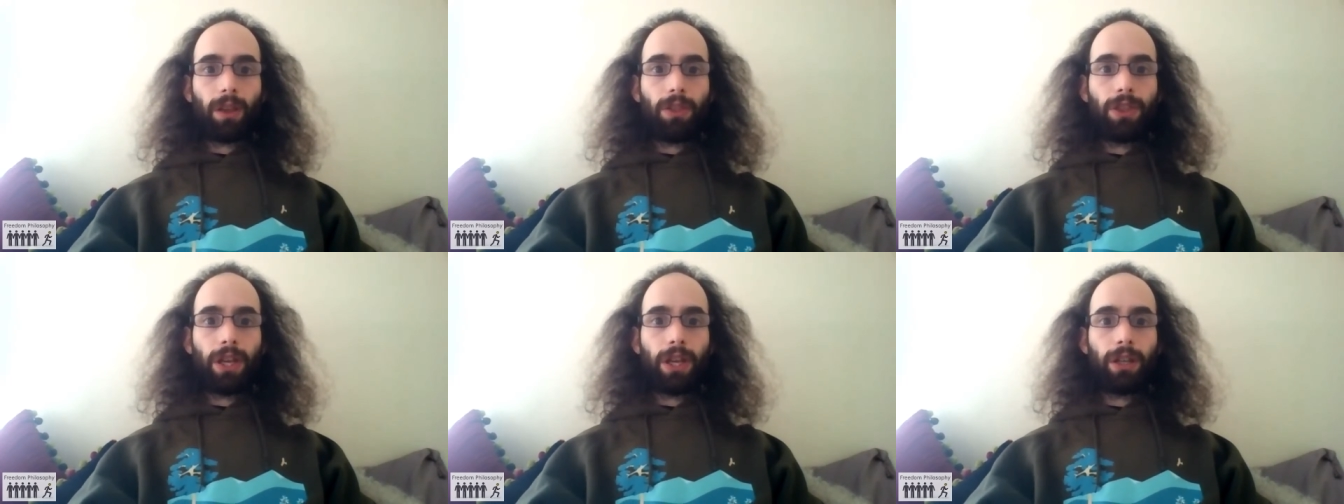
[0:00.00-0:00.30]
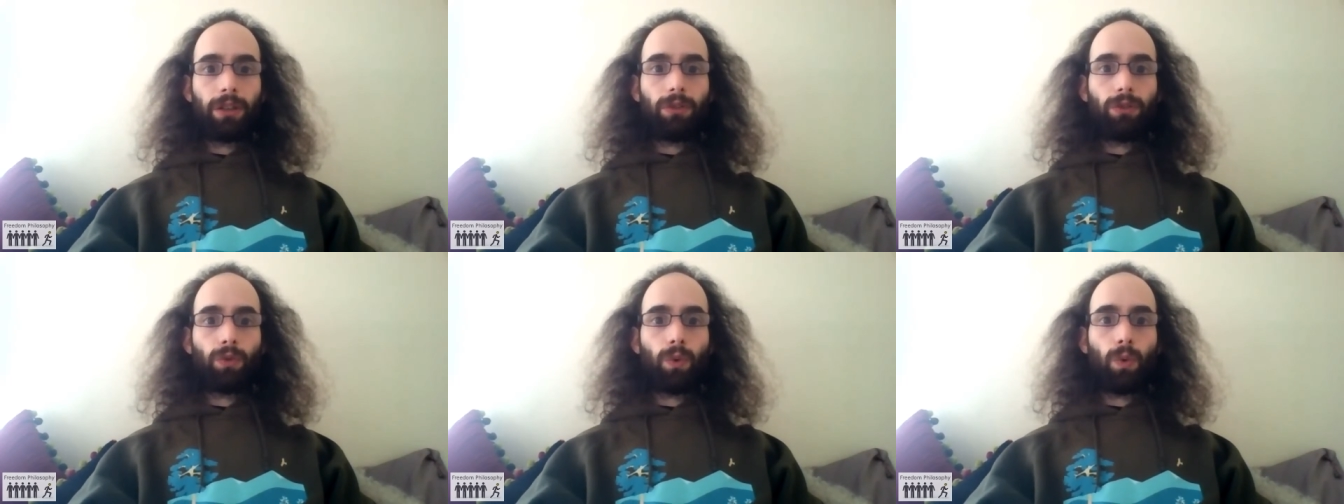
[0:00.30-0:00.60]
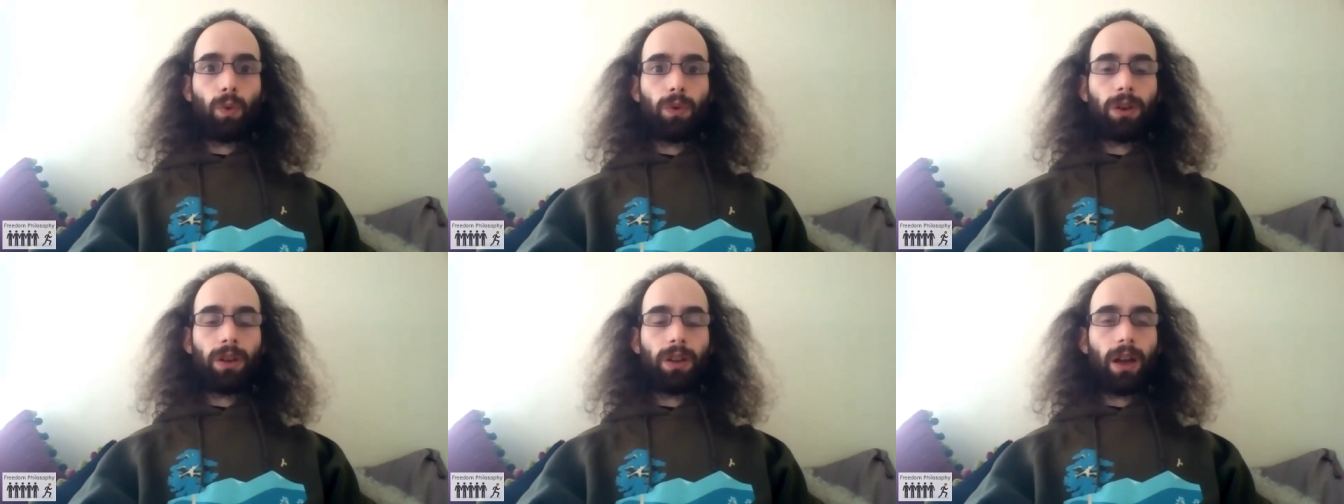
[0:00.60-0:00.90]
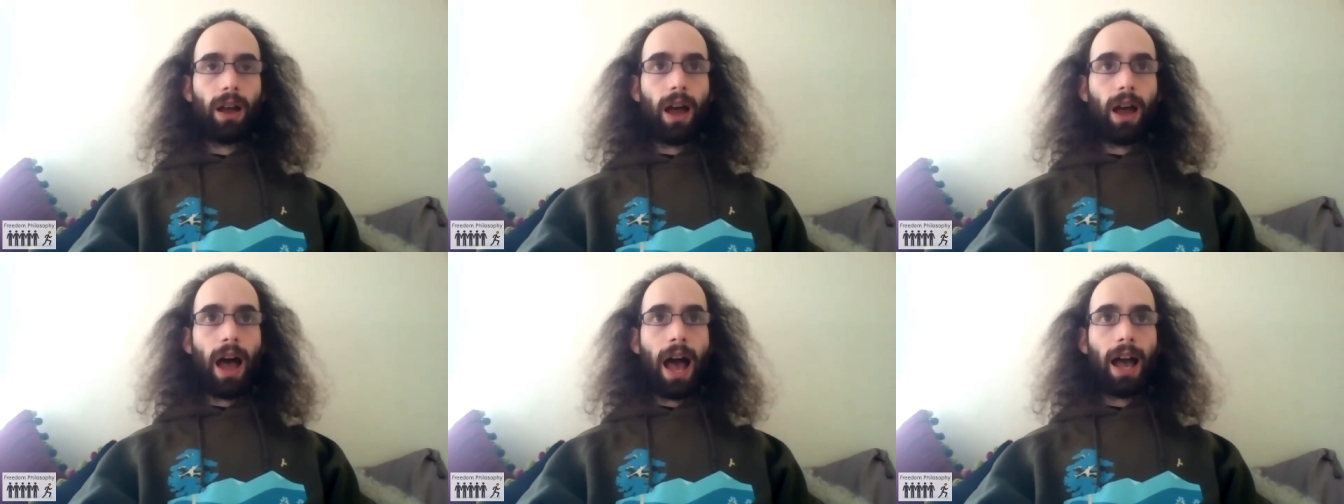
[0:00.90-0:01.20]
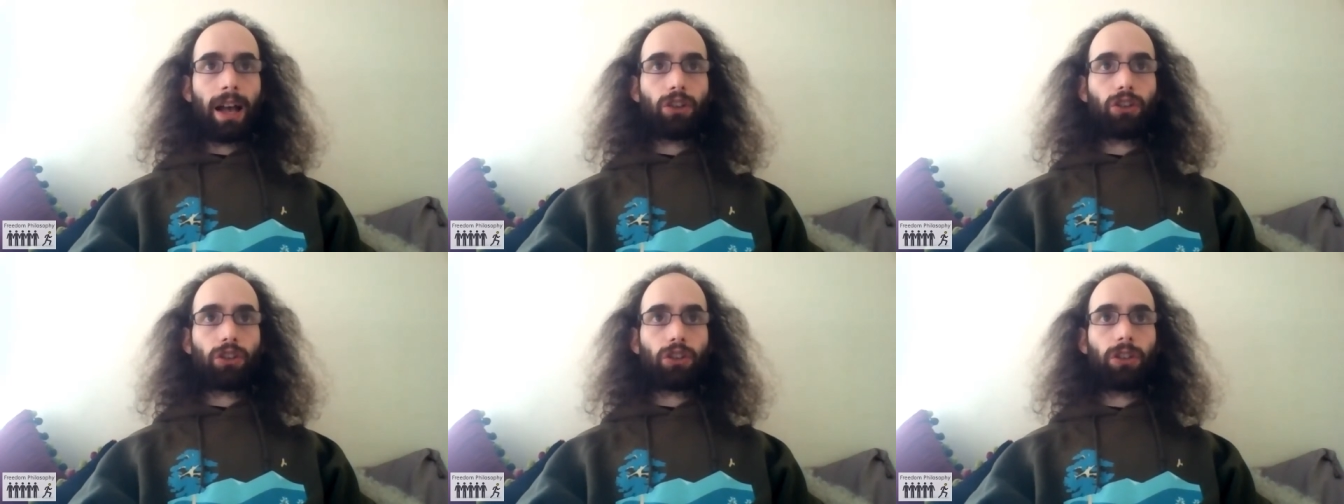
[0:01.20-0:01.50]
they don't
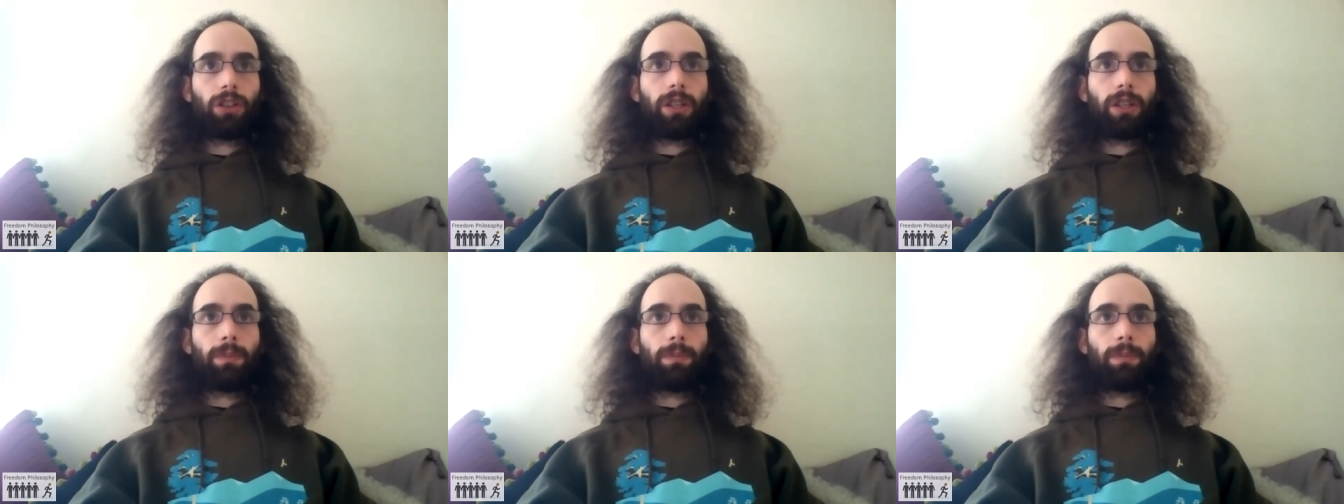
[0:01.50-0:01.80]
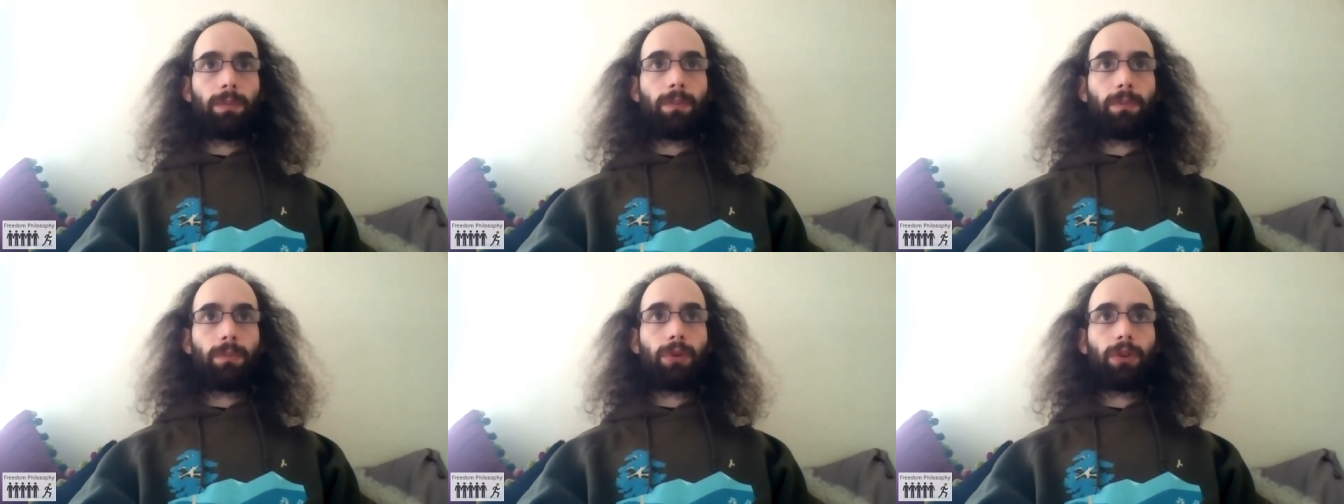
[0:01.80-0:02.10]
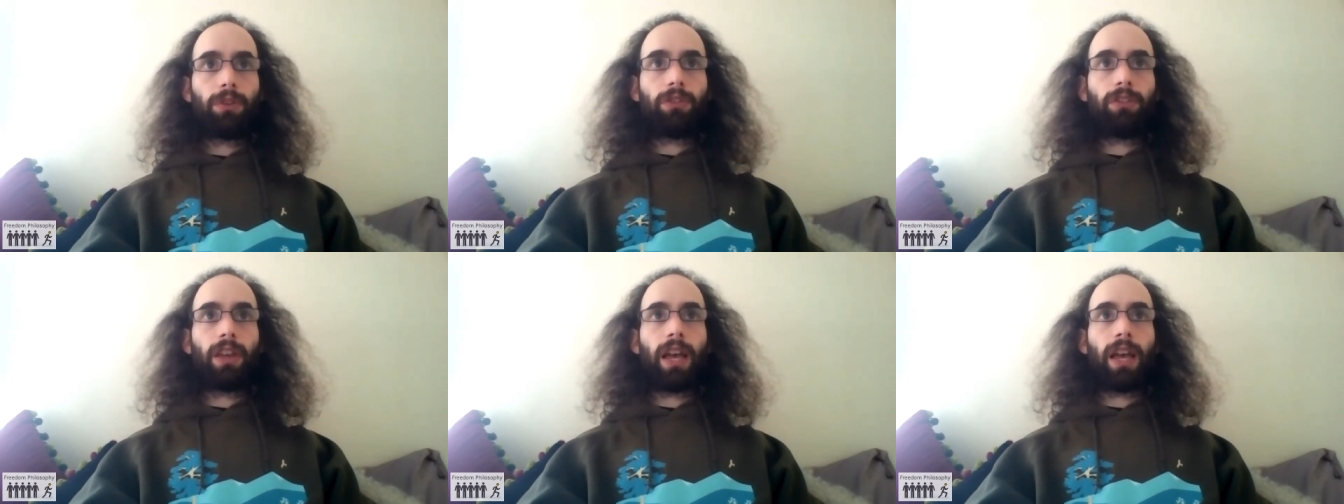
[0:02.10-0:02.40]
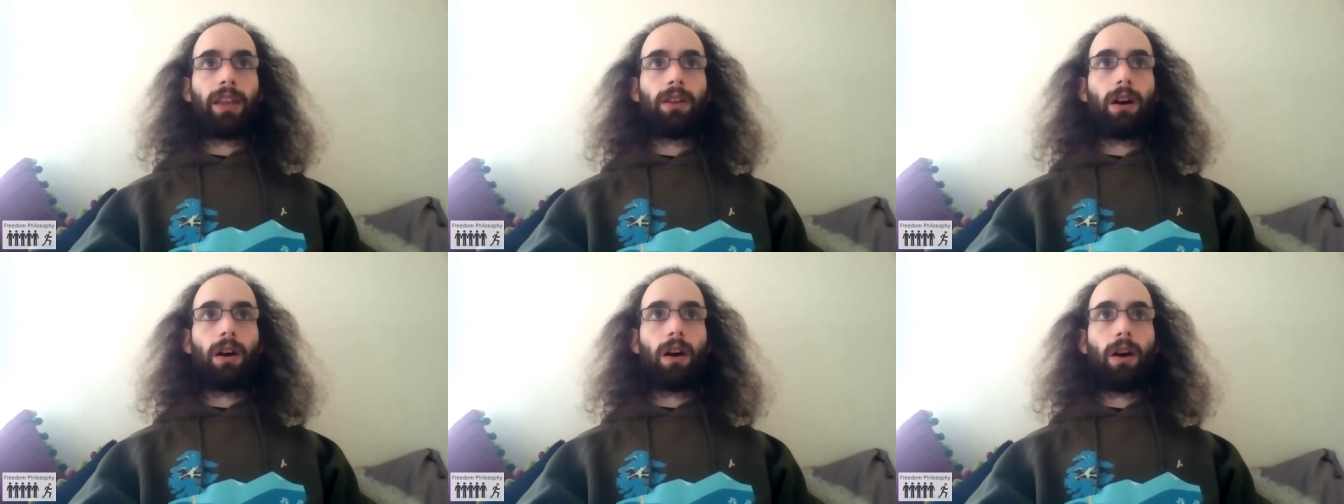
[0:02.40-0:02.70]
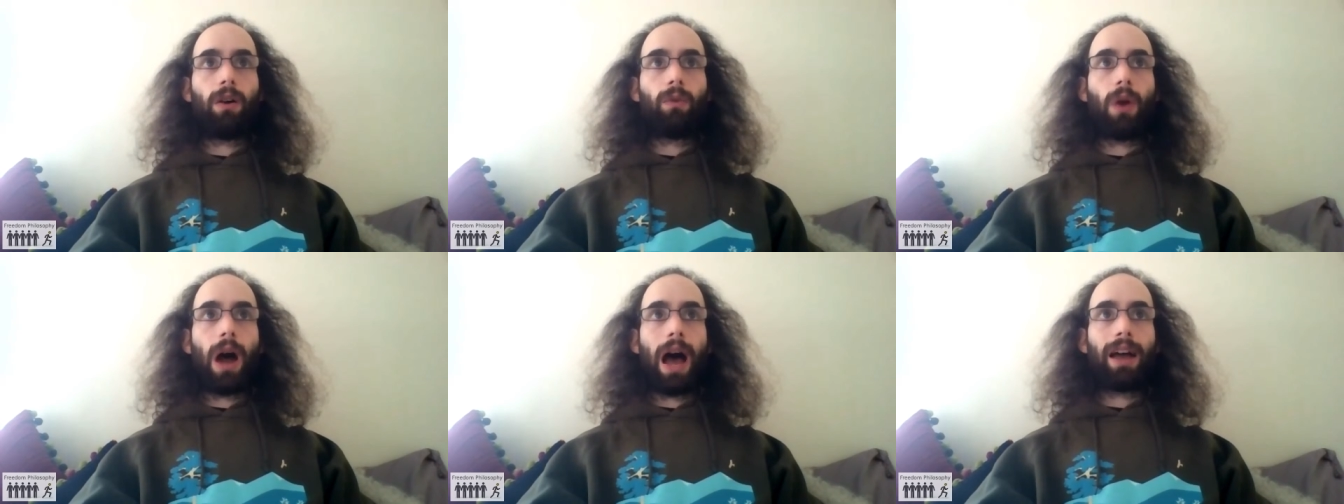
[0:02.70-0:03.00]
actually present
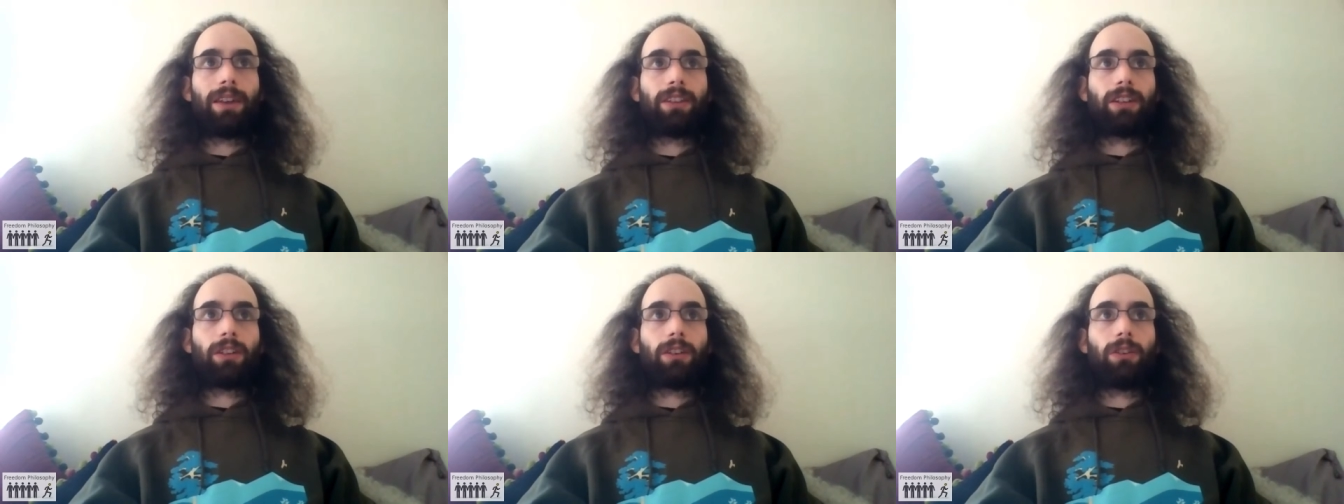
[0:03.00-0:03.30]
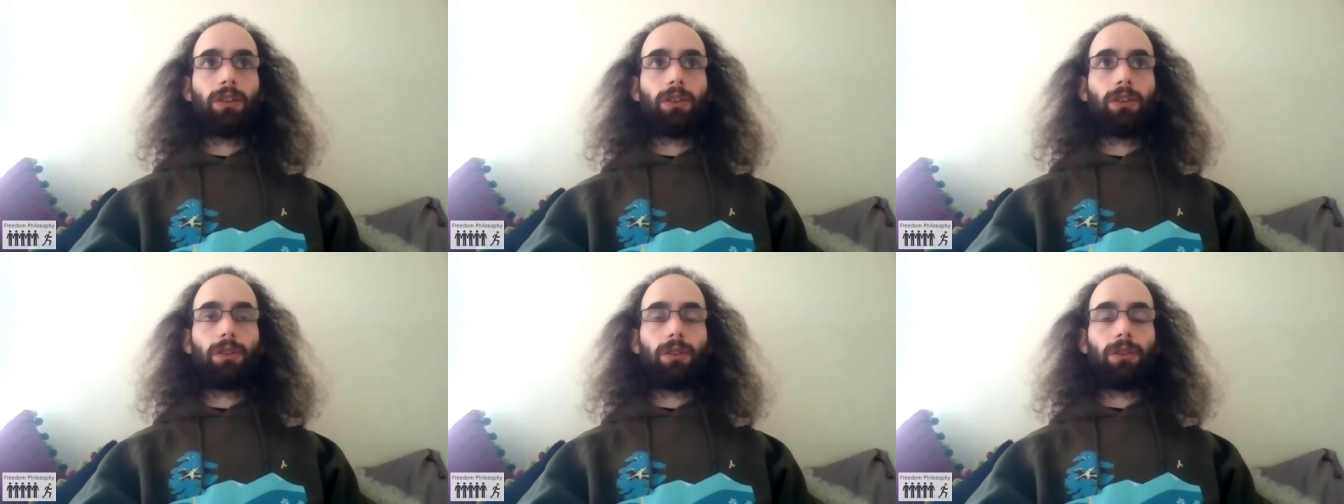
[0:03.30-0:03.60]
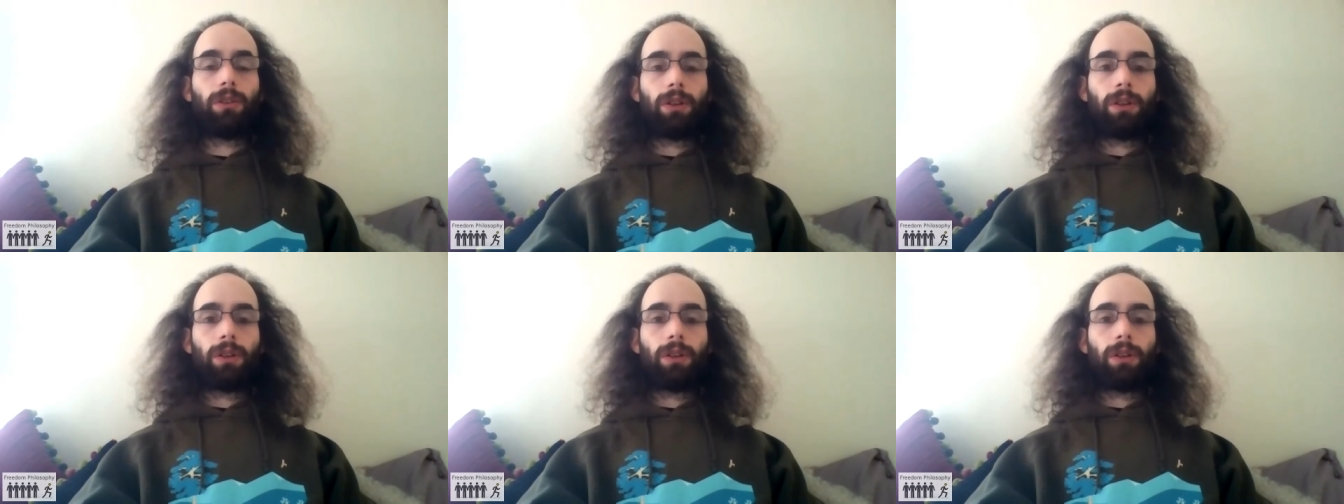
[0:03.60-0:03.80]
a radical